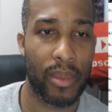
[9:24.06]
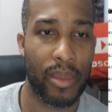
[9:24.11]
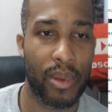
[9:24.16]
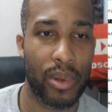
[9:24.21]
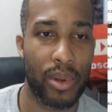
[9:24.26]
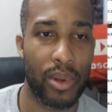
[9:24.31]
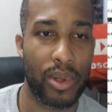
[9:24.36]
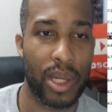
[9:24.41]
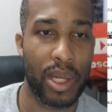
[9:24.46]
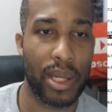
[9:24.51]

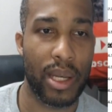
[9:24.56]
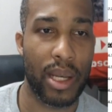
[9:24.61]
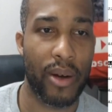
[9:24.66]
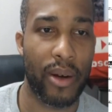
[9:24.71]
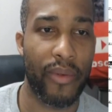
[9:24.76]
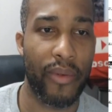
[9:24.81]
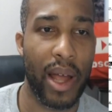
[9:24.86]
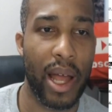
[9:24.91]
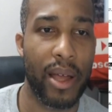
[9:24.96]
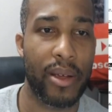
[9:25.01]
you'll see that our
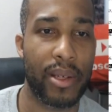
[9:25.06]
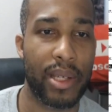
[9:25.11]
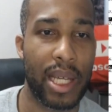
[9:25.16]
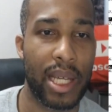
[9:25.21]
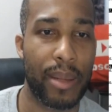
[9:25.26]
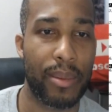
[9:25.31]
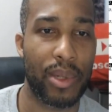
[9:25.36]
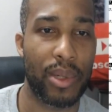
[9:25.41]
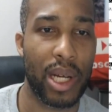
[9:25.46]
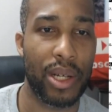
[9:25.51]
values
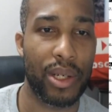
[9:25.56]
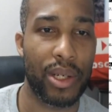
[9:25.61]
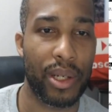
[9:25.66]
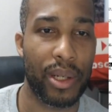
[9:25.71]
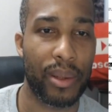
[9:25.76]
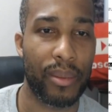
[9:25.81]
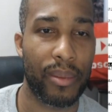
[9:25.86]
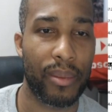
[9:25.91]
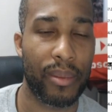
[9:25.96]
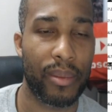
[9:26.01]
keep changing.
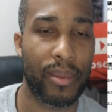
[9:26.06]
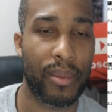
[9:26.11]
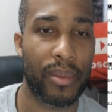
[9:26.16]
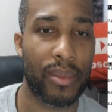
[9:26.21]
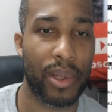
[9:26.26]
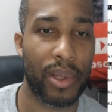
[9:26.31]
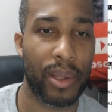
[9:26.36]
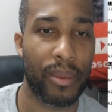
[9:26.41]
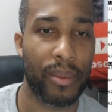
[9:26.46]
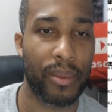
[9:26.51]

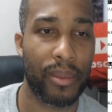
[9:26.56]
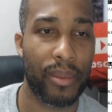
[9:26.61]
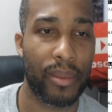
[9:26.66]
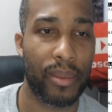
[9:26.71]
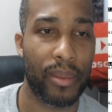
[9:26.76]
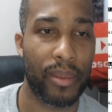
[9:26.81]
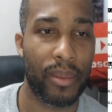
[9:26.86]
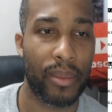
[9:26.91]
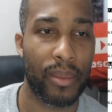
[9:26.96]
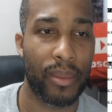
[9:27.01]
Okay.
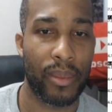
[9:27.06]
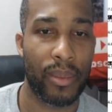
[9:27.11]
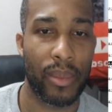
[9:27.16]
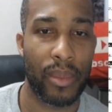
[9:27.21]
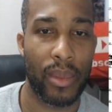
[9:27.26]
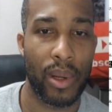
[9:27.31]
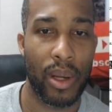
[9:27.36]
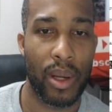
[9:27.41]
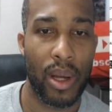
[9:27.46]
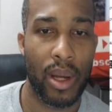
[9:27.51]

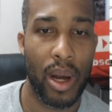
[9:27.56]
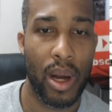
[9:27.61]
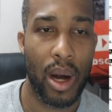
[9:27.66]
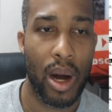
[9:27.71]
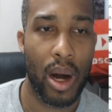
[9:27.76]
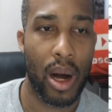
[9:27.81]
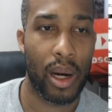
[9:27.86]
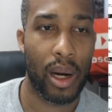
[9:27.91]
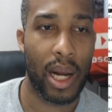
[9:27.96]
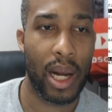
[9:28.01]

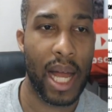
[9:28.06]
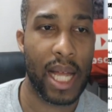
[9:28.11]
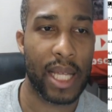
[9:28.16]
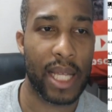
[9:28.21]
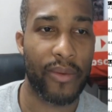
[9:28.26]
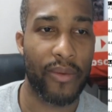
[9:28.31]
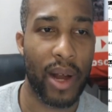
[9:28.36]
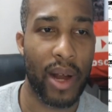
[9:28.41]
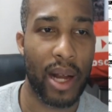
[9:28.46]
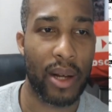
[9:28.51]
Our
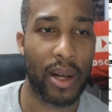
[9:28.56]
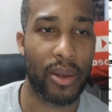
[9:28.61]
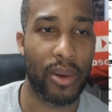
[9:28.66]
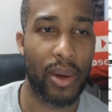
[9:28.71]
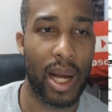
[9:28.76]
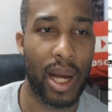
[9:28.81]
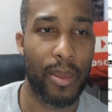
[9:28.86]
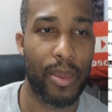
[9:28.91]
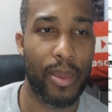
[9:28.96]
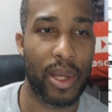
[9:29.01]
last fractal
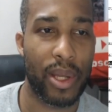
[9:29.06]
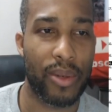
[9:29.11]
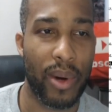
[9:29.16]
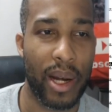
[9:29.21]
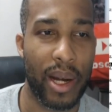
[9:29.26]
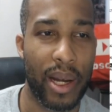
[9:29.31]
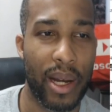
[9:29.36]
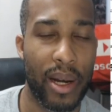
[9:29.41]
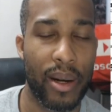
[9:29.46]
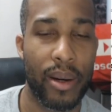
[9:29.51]
up is right
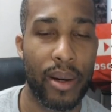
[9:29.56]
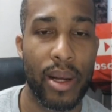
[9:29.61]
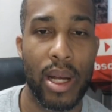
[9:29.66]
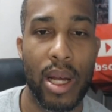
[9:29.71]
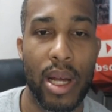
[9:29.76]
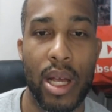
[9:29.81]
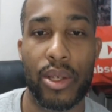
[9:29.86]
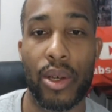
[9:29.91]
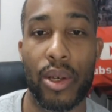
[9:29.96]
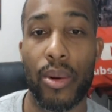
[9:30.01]
here.
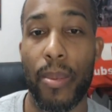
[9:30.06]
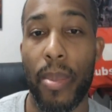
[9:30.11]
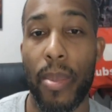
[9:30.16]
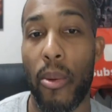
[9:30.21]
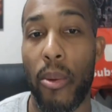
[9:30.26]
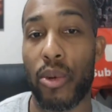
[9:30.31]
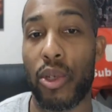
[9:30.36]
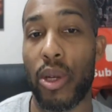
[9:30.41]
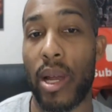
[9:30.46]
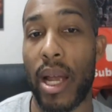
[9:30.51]
So
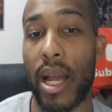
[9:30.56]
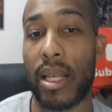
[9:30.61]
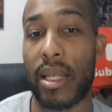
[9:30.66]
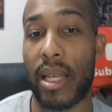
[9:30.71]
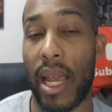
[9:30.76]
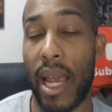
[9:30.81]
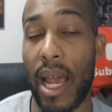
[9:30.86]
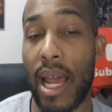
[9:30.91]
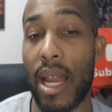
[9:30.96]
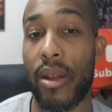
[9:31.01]
what you guys
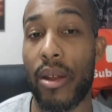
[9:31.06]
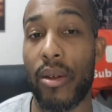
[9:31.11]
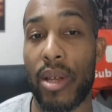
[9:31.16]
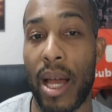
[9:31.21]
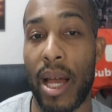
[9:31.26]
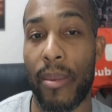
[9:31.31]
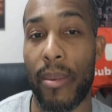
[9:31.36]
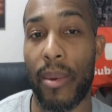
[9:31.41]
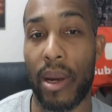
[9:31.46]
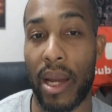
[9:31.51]
can do is
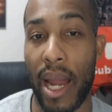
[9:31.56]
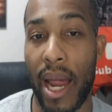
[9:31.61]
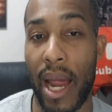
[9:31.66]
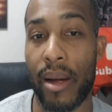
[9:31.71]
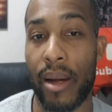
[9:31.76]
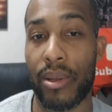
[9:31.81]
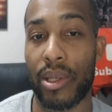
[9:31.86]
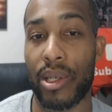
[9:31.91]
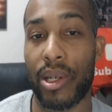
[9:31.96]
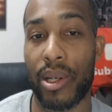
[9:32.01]
have a
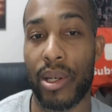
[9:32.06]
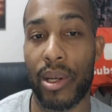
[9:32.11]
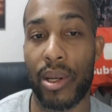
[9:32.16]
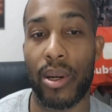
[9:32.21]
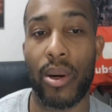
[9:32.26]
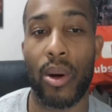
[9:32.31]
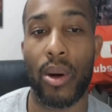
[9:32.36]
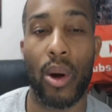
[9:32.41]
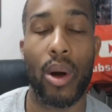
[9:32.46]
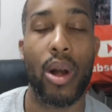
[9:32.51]
counter,
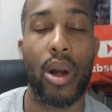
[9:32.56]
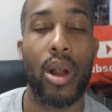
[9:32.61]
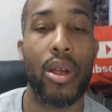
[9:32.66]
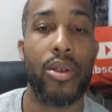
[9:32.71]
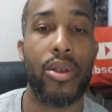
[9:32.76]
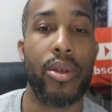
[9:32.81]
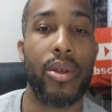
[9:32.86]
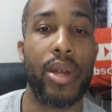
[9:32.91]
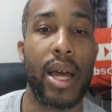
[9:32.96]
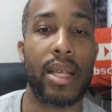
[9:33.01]
or
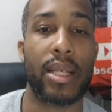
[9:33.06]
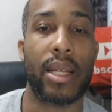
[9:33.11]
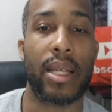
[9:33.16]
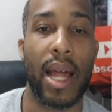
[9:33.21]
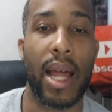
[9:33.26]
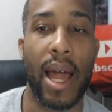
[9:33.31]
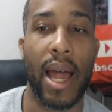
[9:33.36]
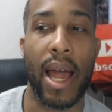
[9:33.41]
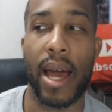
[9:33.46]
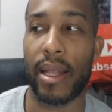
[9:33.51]
you guys can
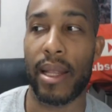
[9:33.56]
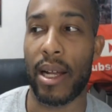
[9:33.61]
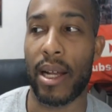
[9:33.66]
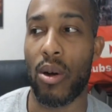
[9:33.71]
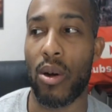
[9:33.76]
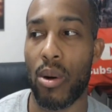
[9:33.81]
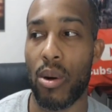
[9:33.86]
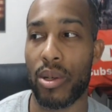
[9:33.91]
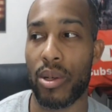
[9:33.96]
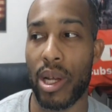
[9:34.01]
add like
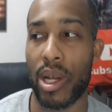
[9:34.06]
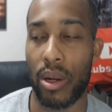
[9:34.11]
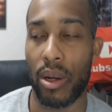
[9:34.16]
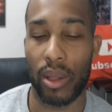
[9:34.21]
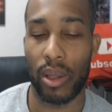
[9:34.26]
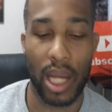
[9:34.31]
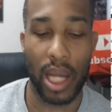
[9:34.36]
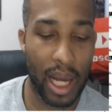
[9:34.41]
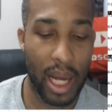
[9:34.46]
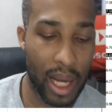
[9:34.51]
horizontal
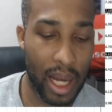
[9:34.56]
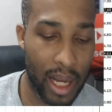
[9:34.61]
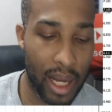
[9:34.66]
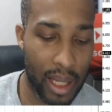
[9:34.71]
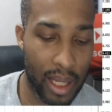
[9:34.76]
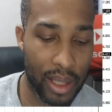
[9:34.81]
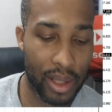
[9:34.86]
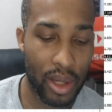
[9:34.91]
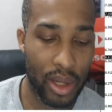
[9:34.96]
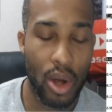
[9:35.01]

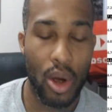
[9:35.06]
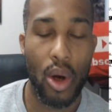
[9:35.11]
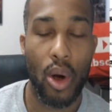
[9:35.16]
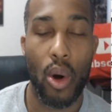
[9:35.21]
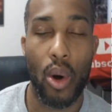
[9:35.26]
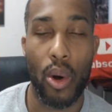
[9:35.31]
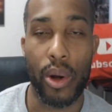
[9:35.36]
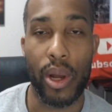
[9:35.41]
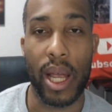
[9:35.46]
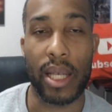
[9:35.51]
lines,
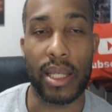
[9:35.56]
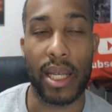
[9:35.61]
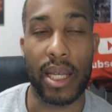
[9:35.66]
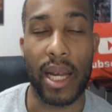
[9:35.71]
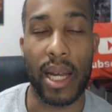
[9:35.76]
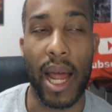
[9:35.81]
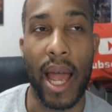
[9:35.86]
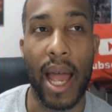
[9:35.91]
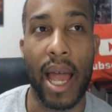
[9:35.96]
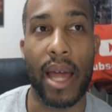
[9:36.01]
or you guys can
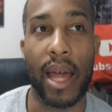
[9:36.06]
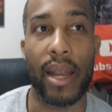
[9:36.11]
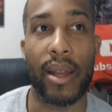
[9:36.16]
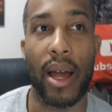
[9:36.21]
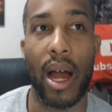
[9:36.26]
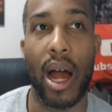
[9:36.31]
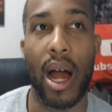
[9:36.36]
add